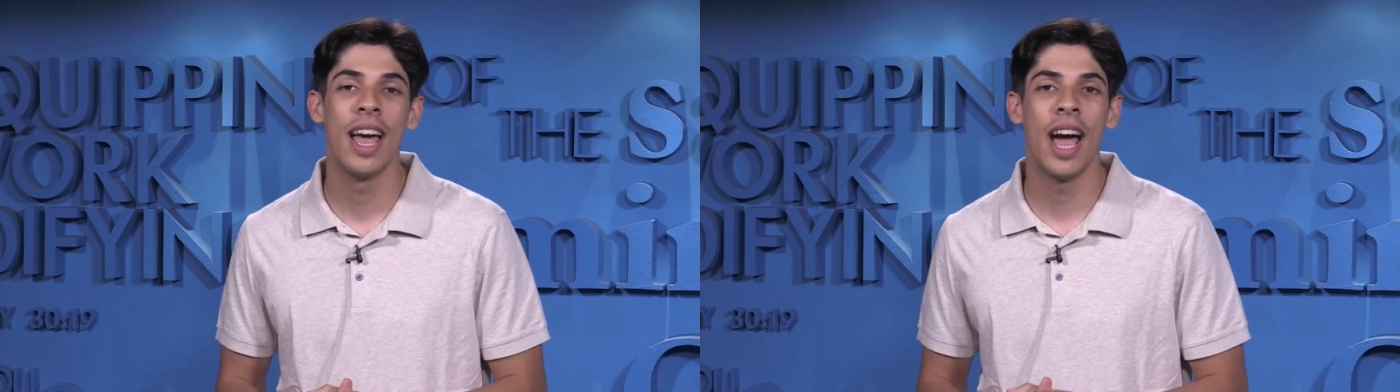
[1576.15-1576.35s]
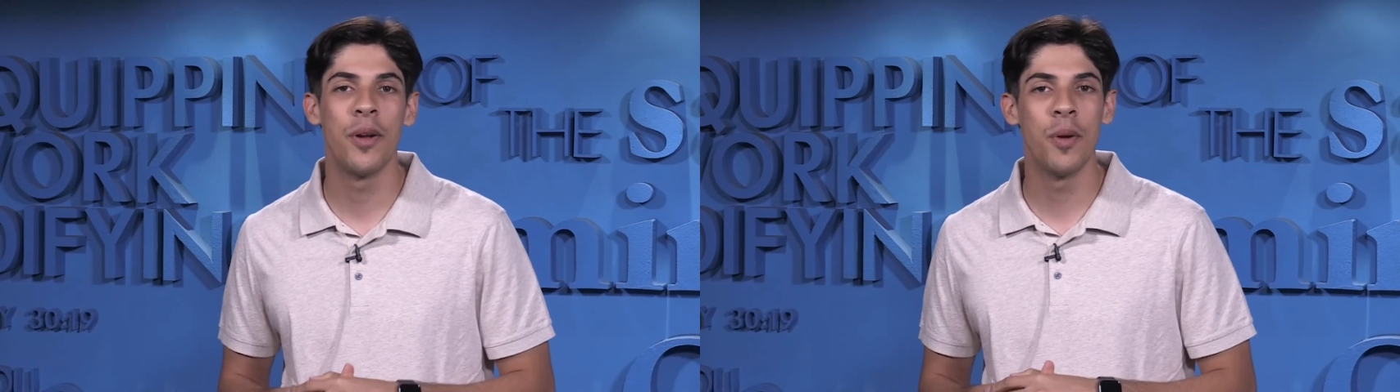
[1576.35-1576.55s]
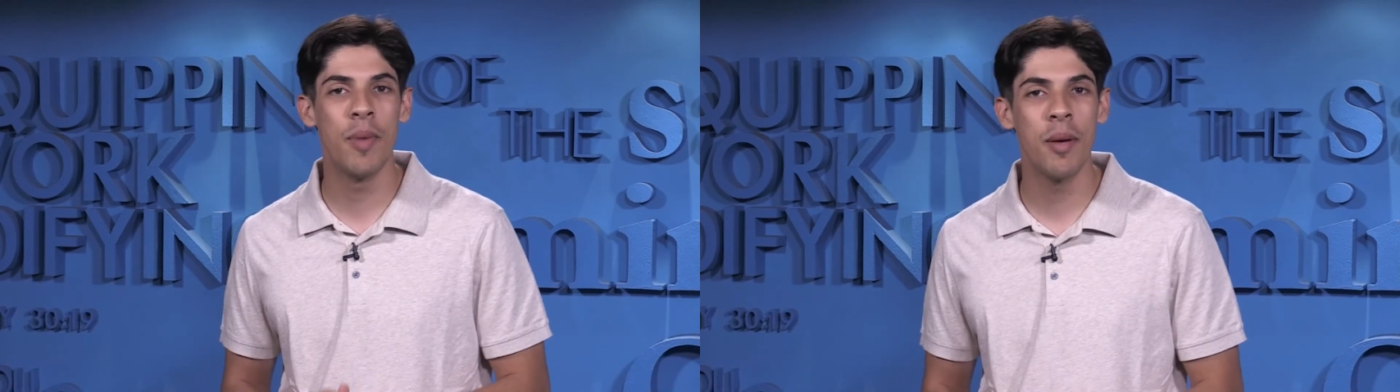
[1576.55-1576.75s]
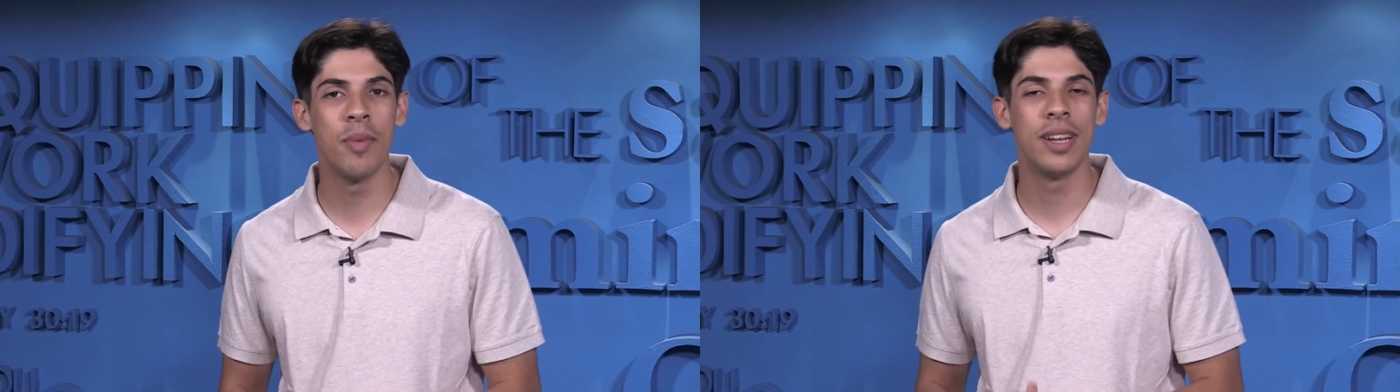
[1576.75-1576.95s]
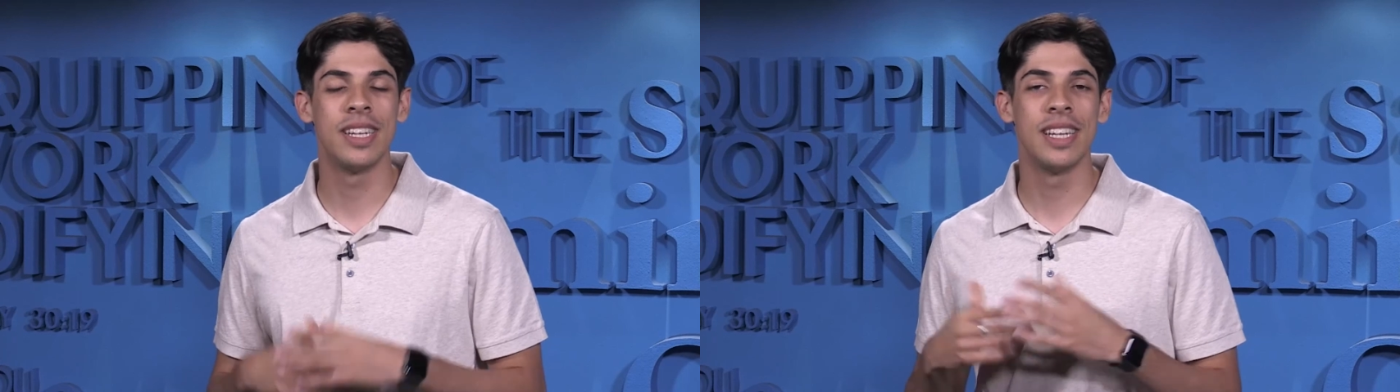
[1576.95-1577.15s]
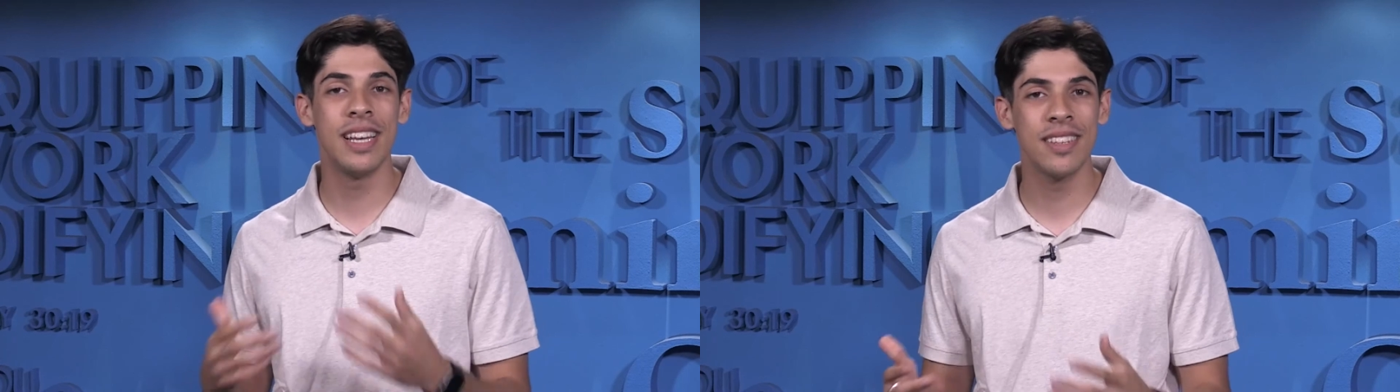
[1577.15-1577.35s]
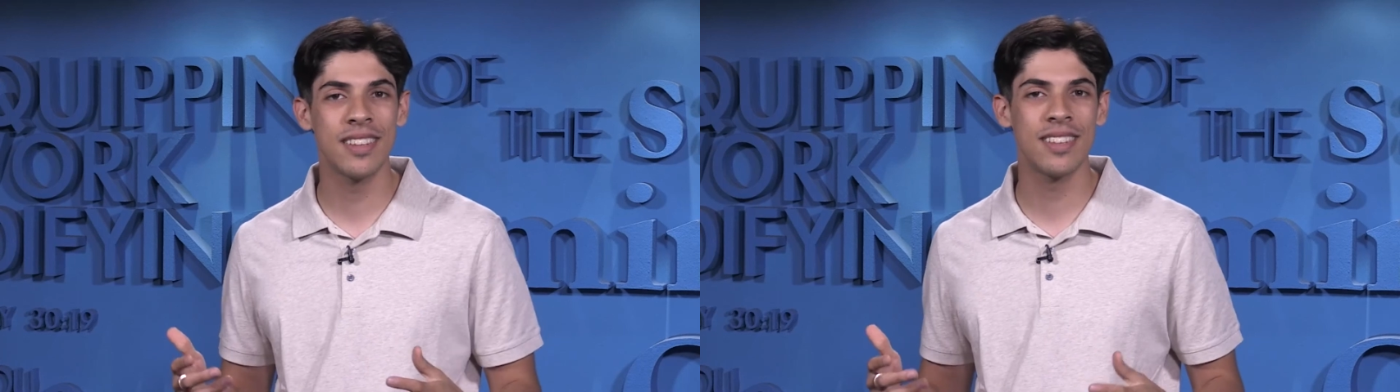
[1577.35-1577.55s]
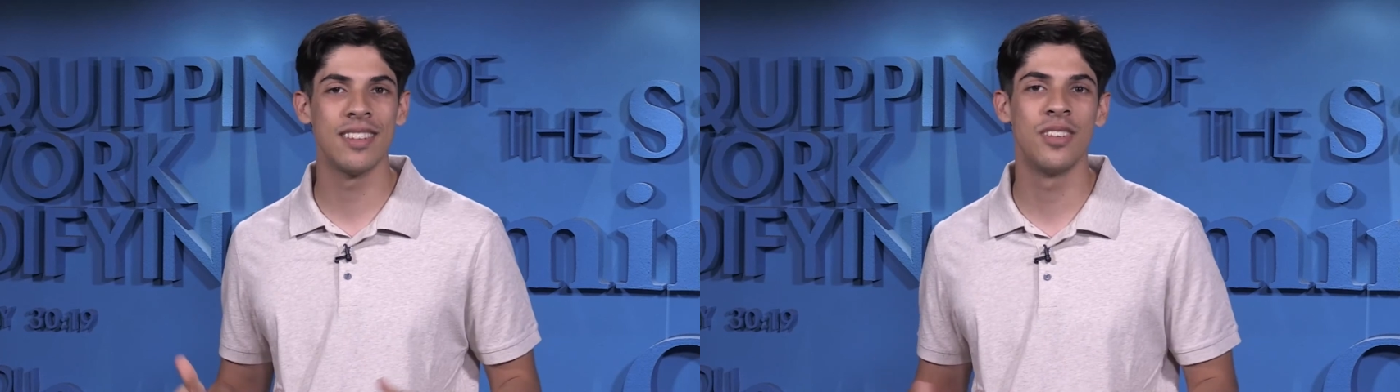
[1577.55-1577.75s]
And remember,
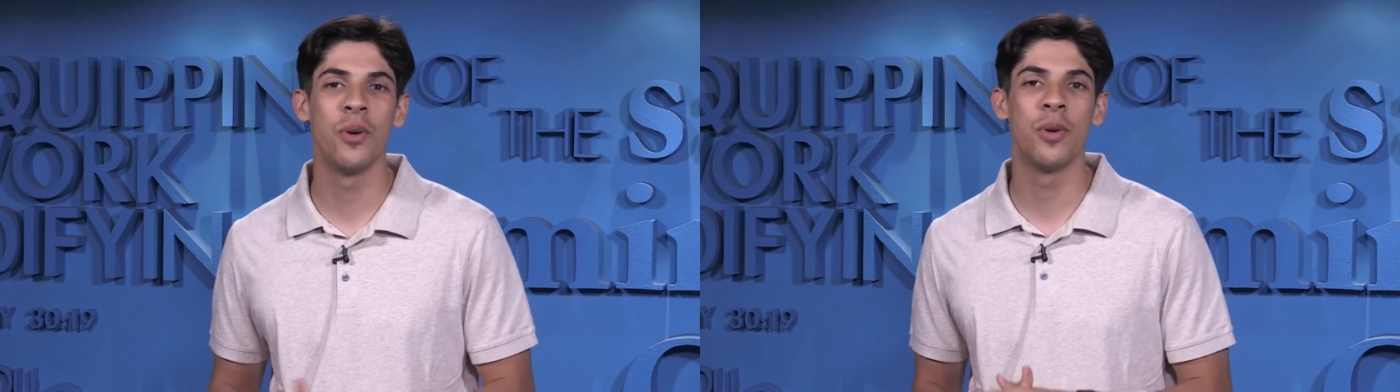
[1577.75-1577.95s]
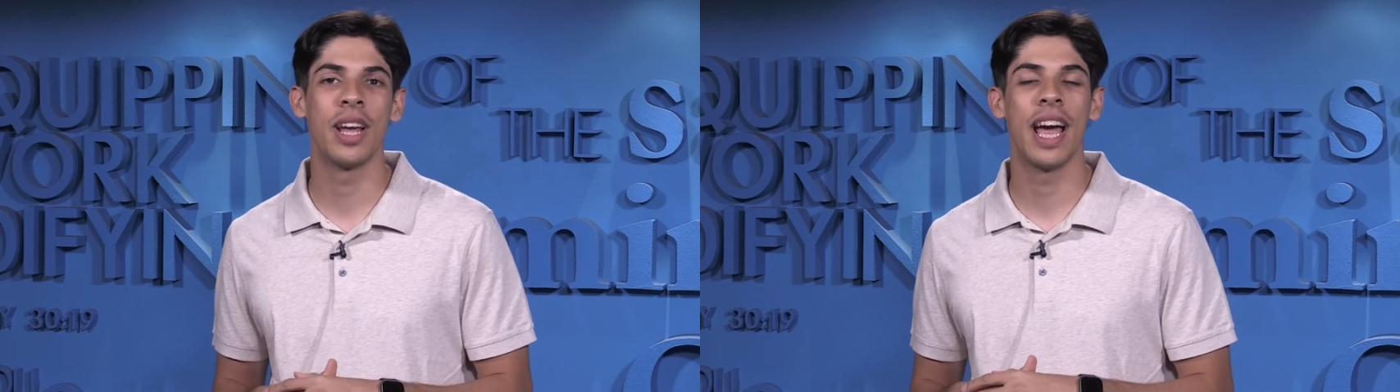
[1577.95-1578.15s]
Jesus is Lord